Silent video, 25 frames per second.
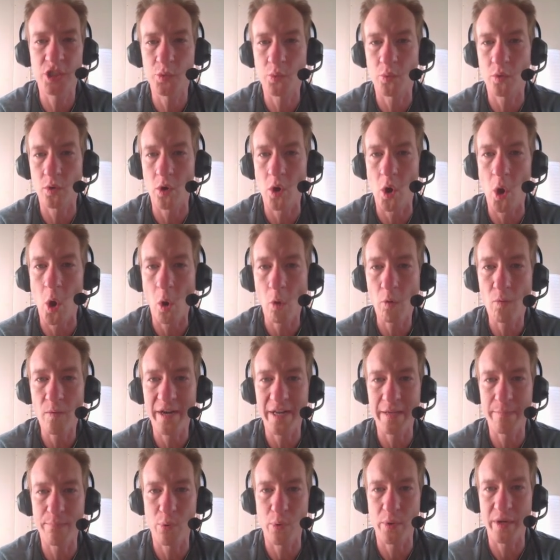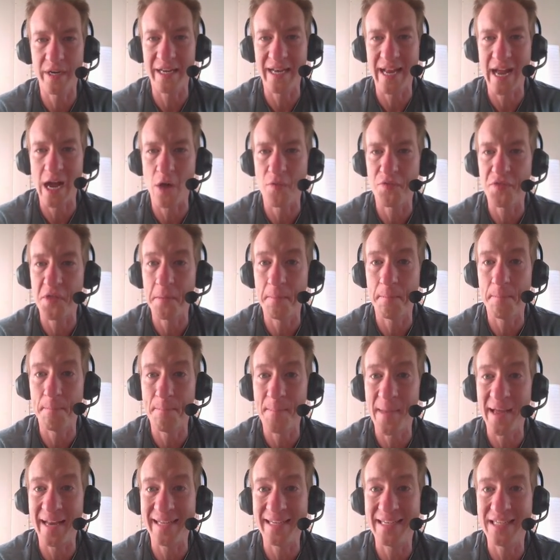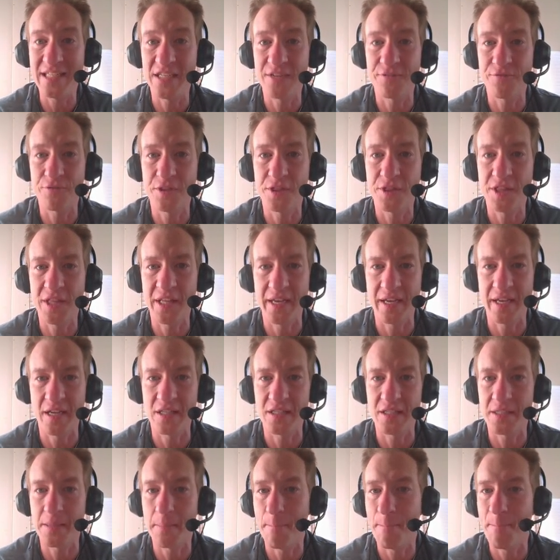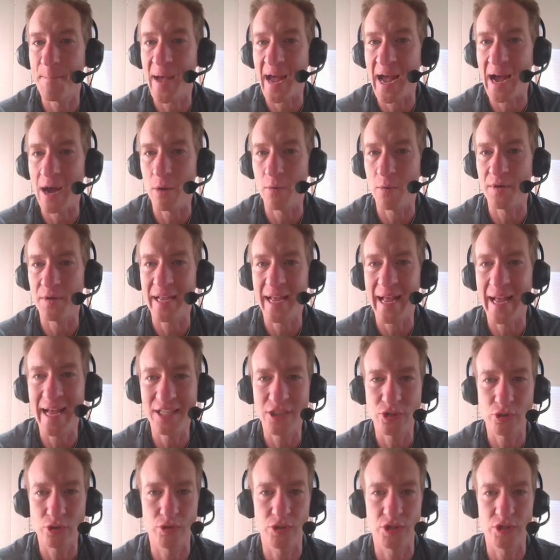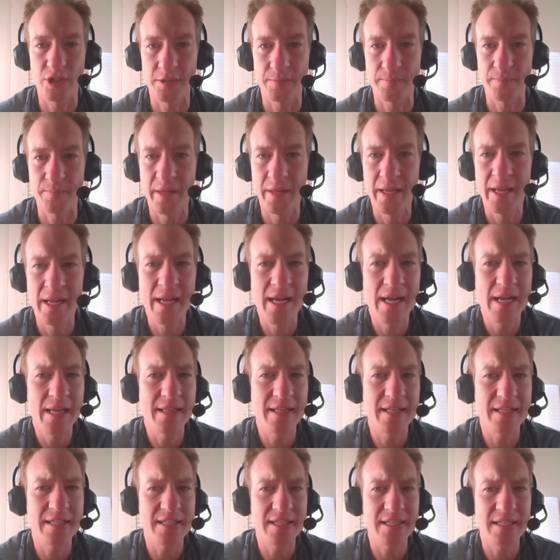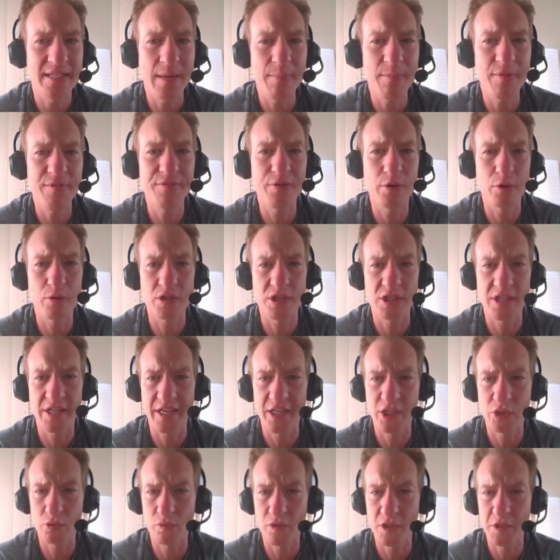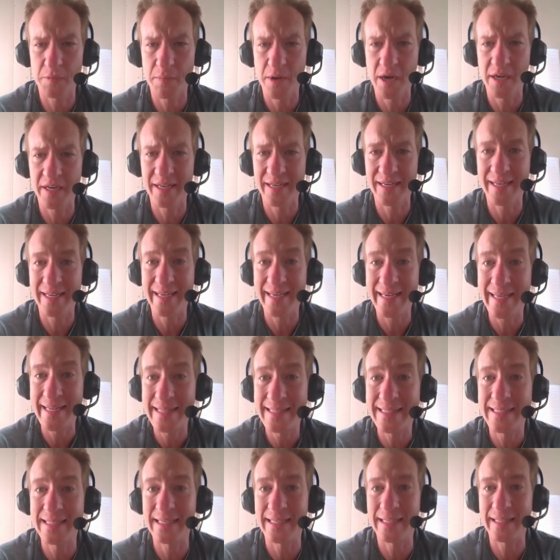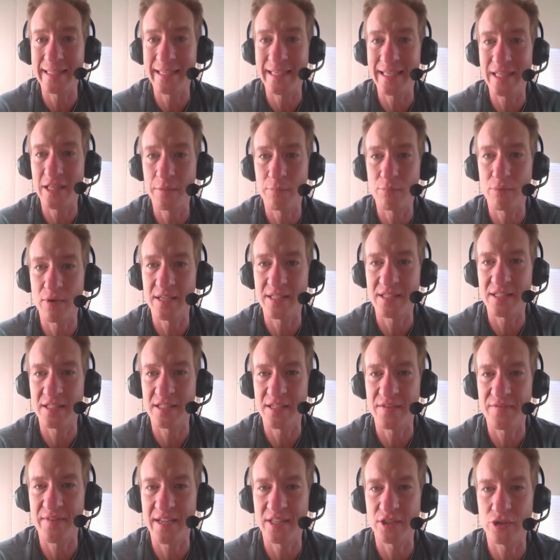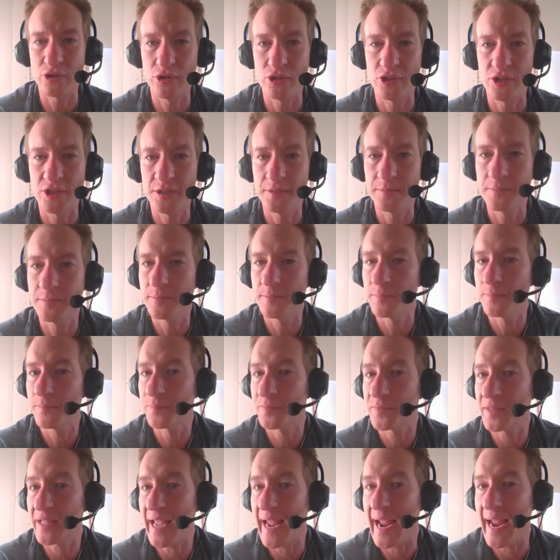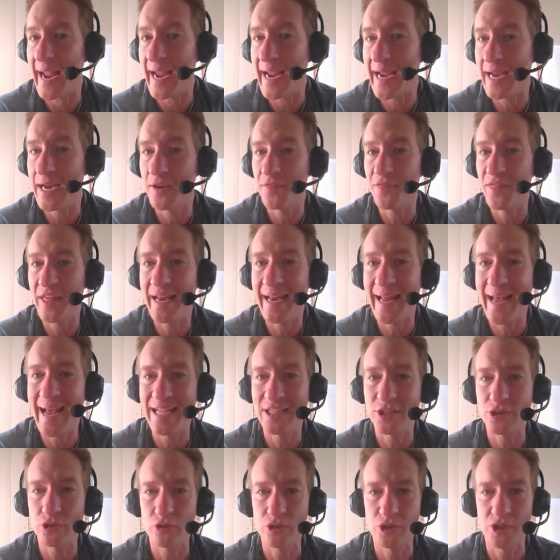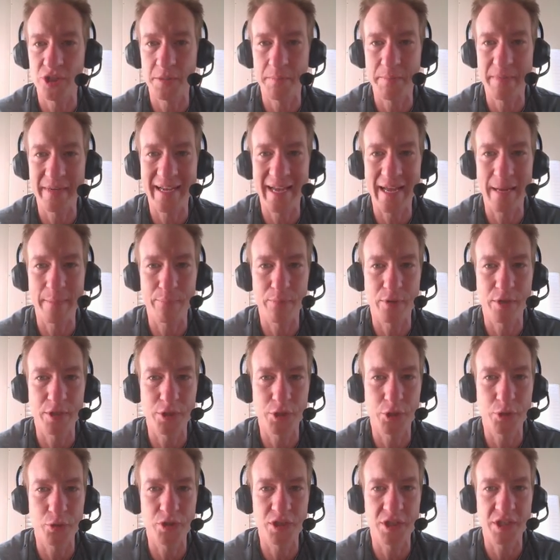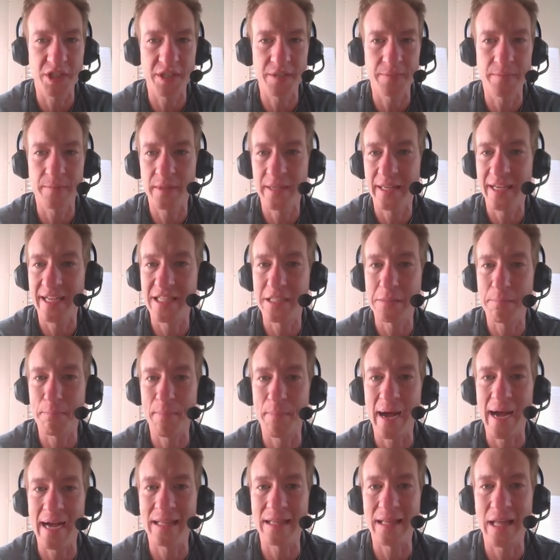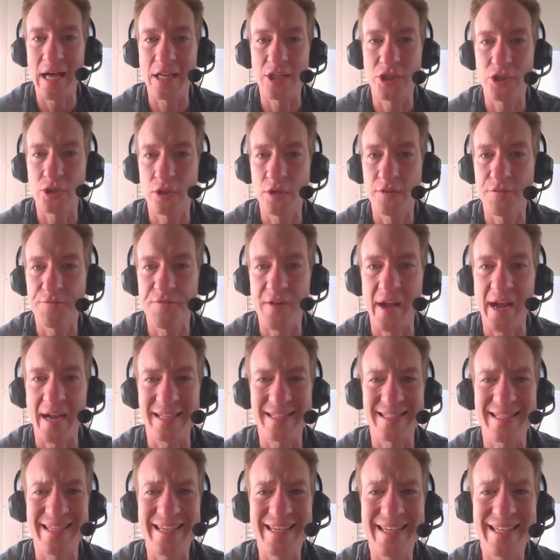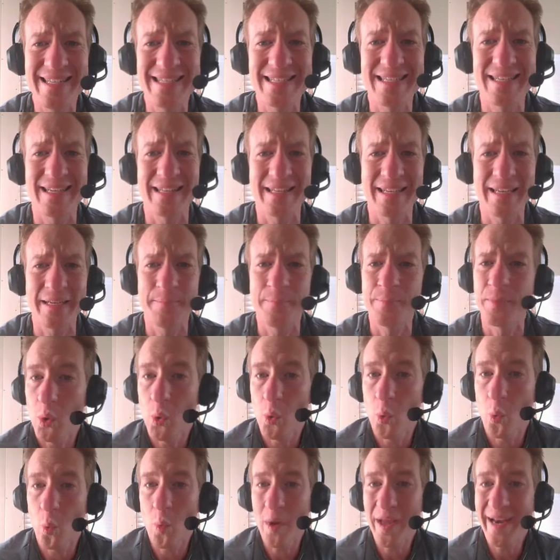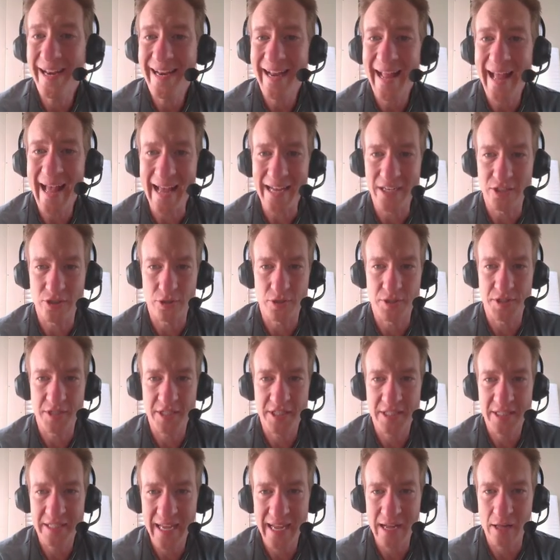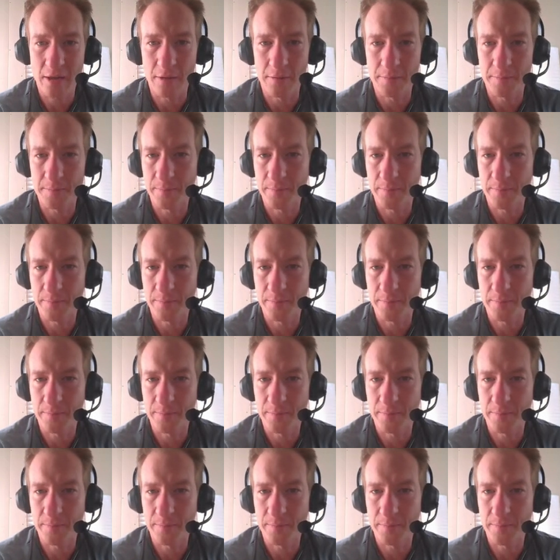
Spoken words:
were already pointing out that many different things bound estrogen, that some of those things responded instantly in the presence of estrogen, and that estrogen began producing its biological effects instantly when it entered the cell,